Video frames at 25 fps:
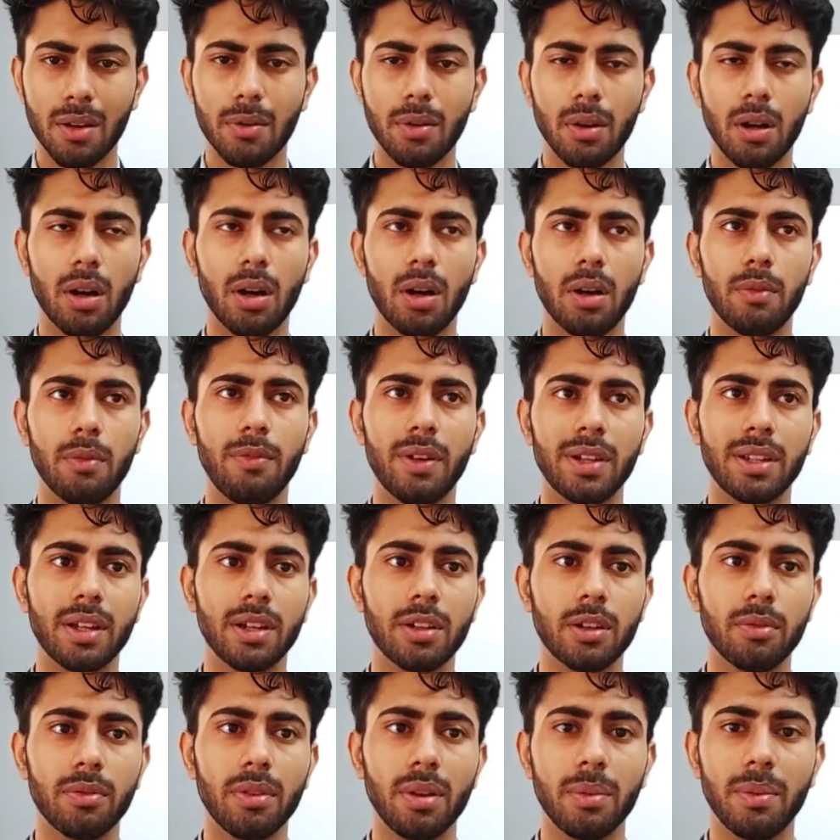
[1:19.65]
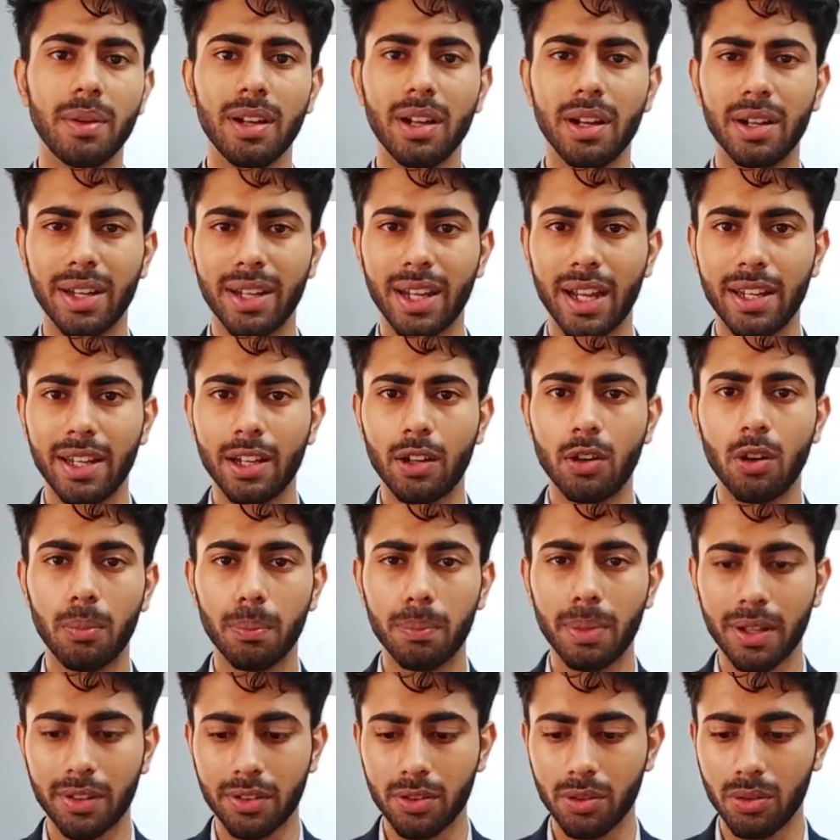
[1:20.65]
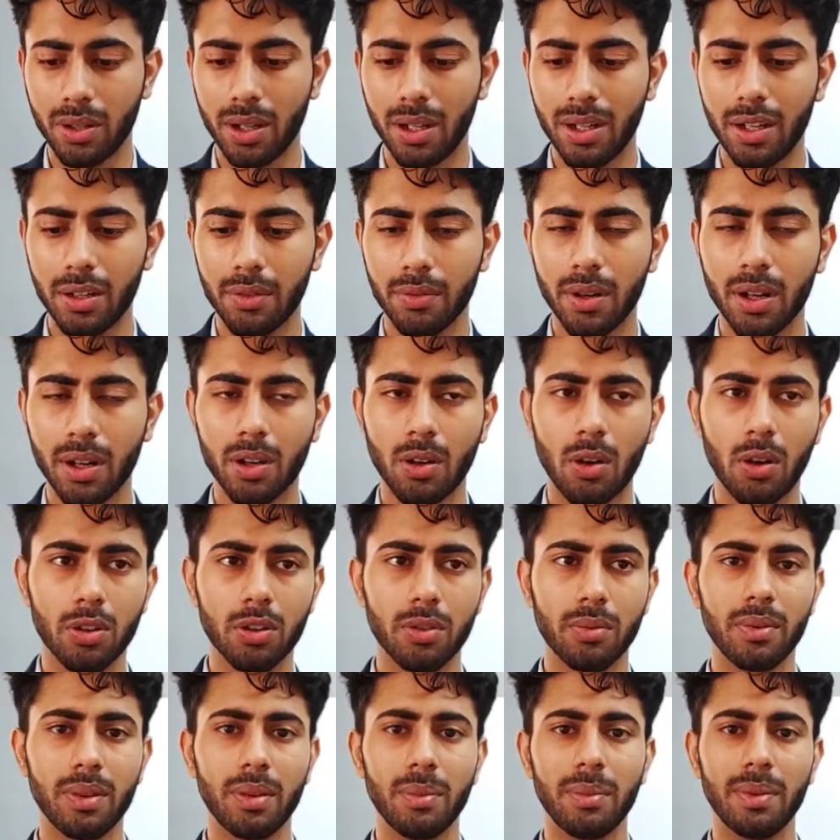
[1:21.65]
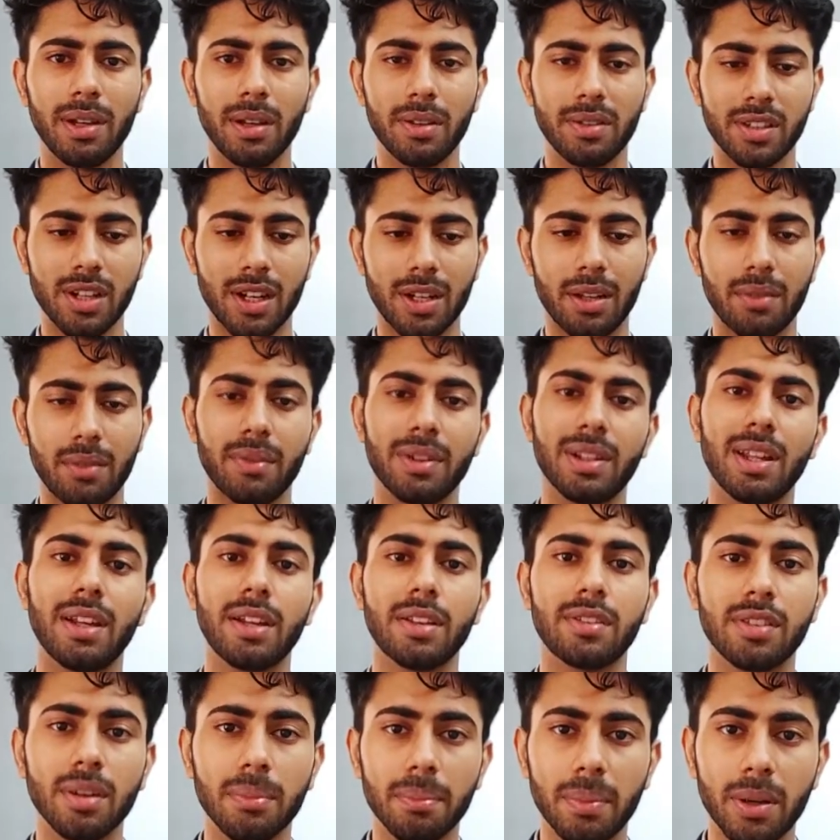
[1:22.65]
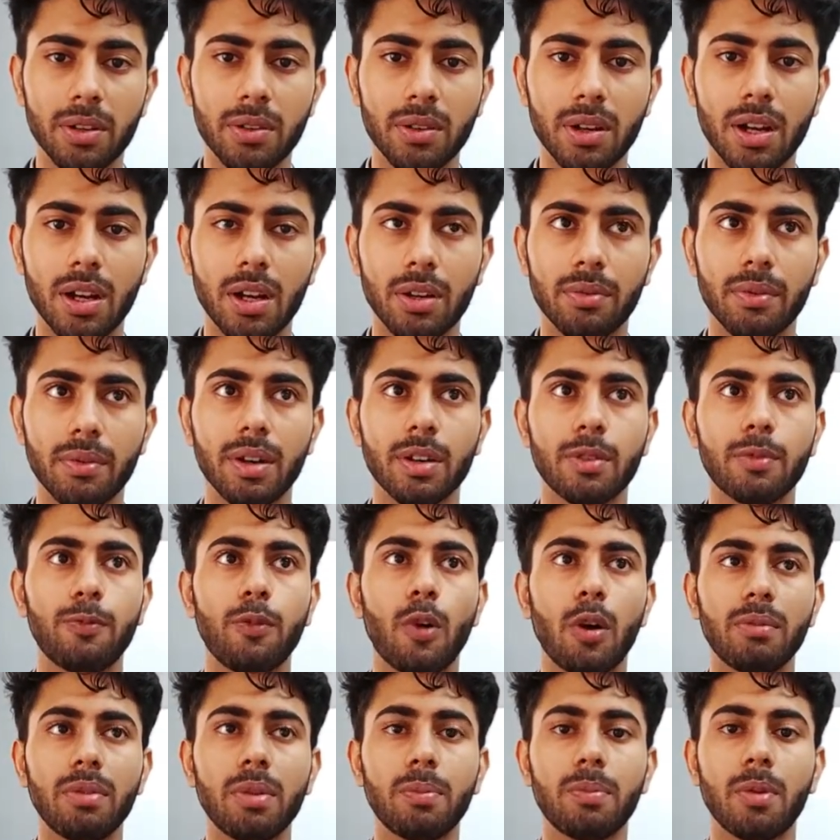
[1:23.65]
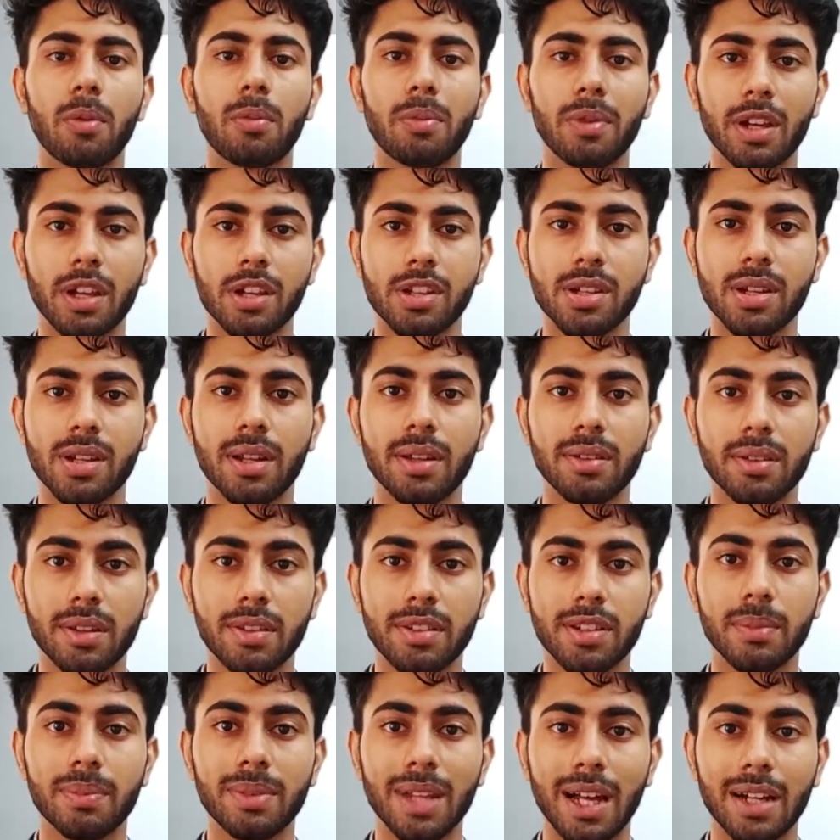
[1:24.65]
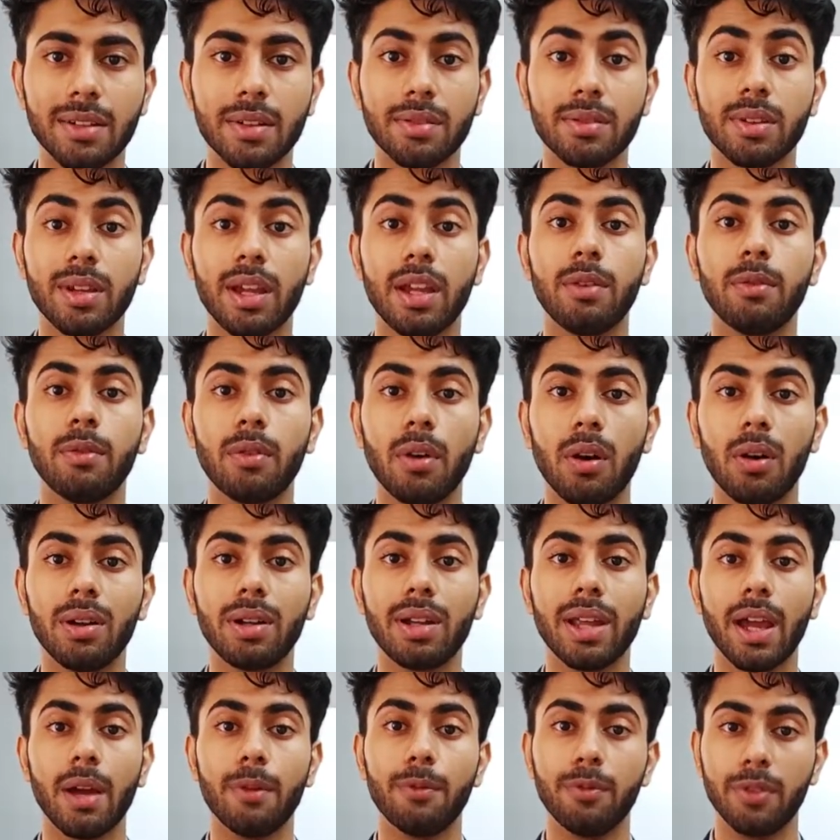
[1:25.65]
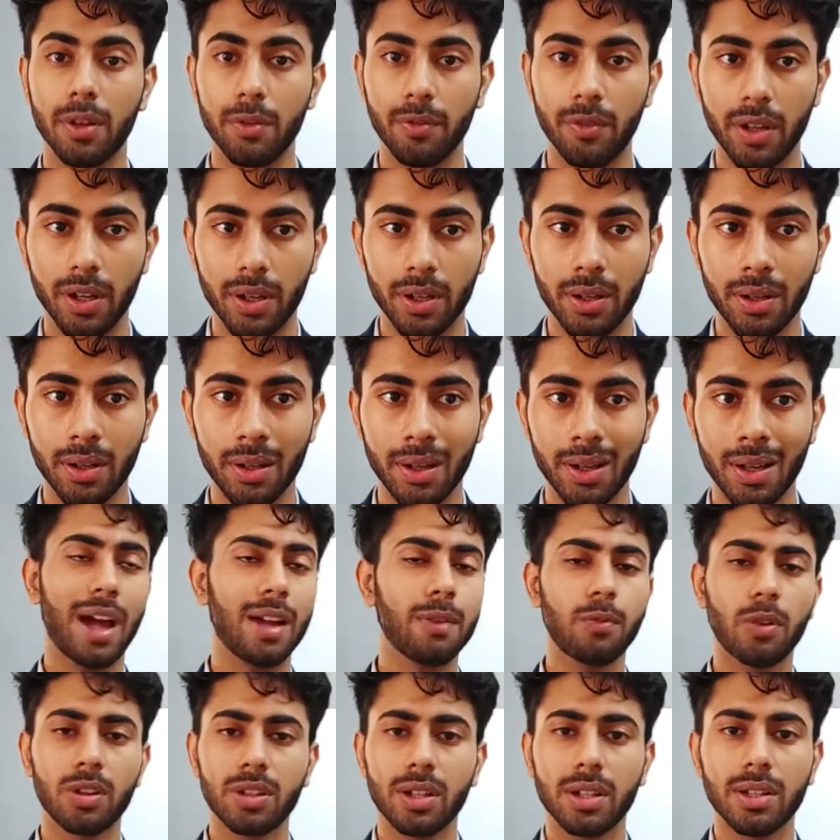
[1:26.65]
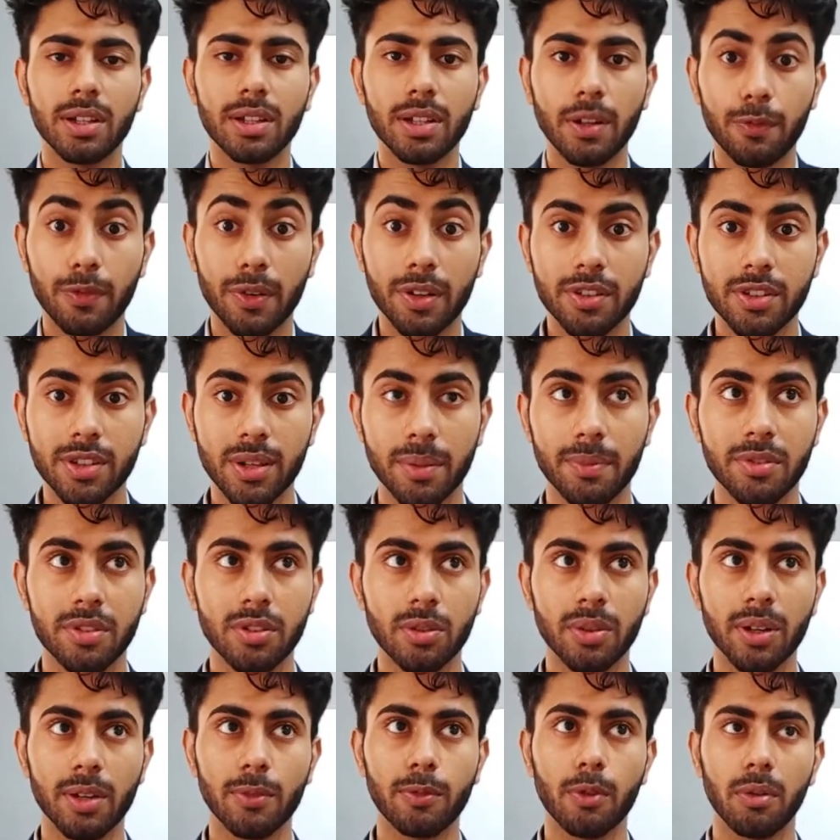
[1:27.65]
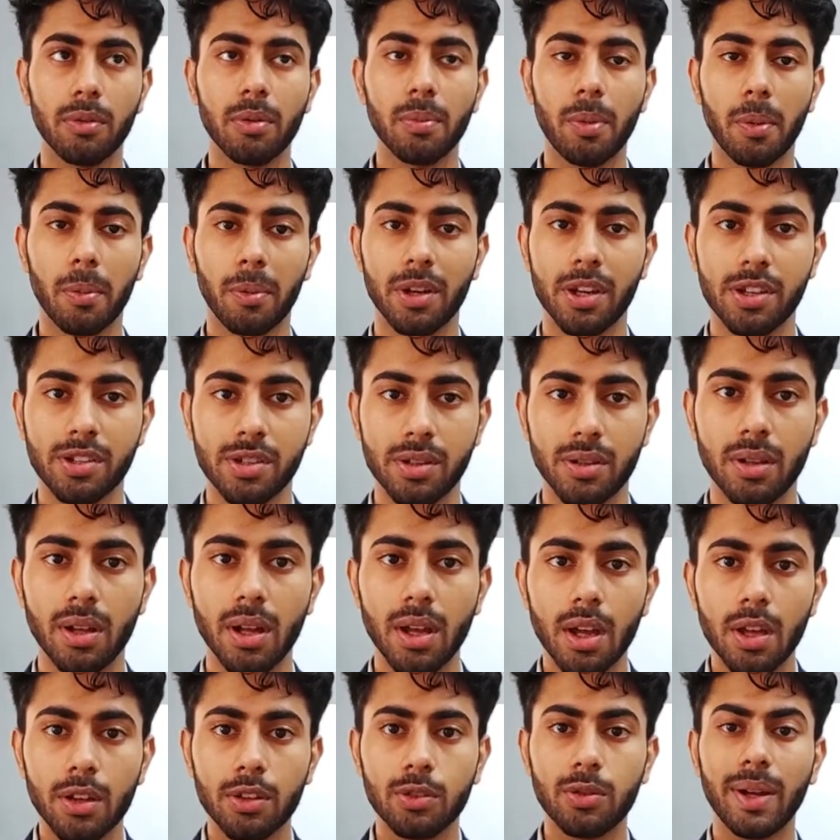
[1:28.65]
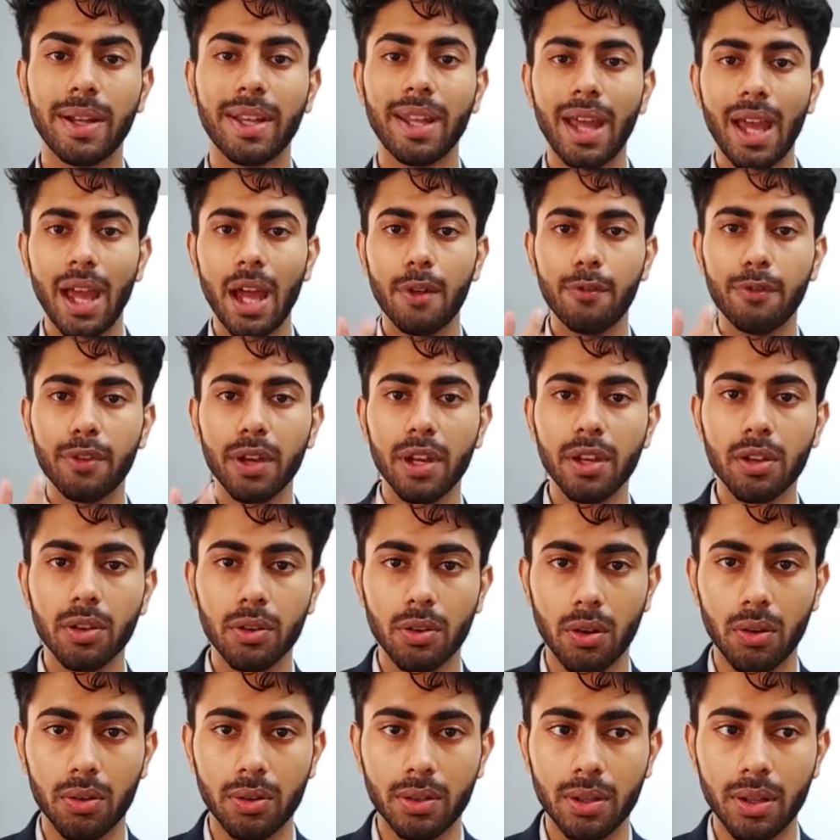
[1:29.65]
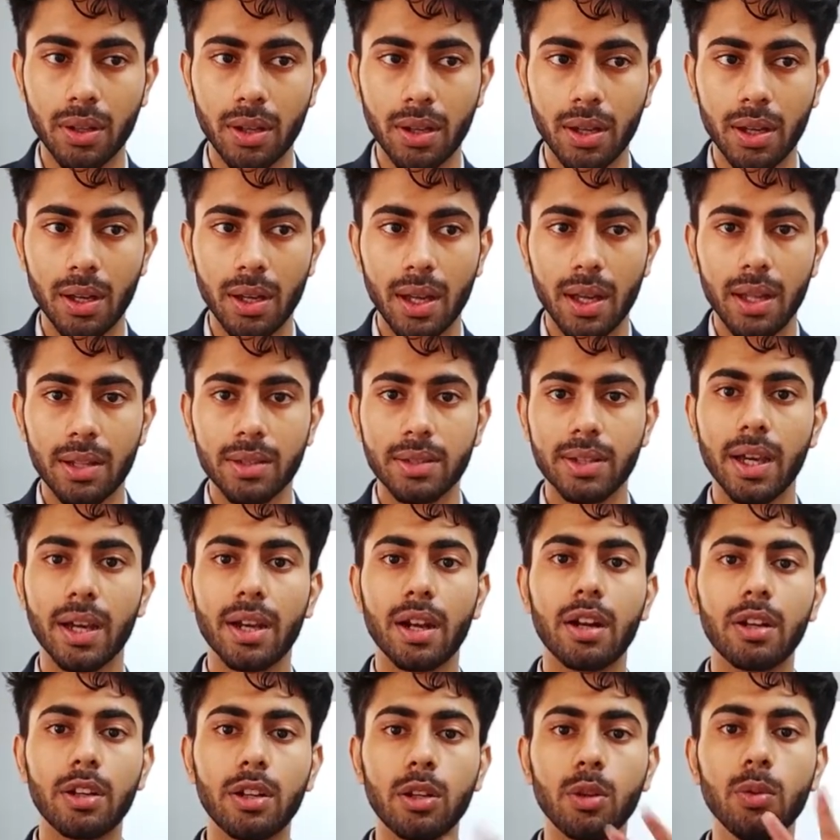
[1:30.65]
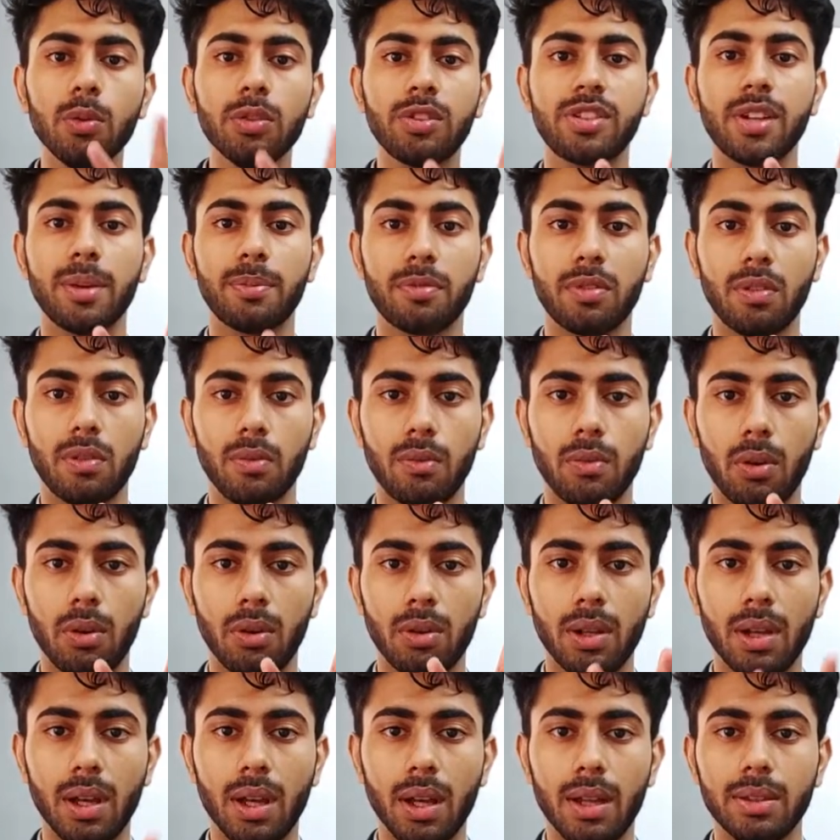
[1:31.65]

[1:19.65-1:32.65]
Whether you will be learning any complex neural network or you will be starting with any simple neural network, forward propagation is a step that is involved everywhere. And what are the different steps during forward propagation? So at every neuron, there are two steps involved.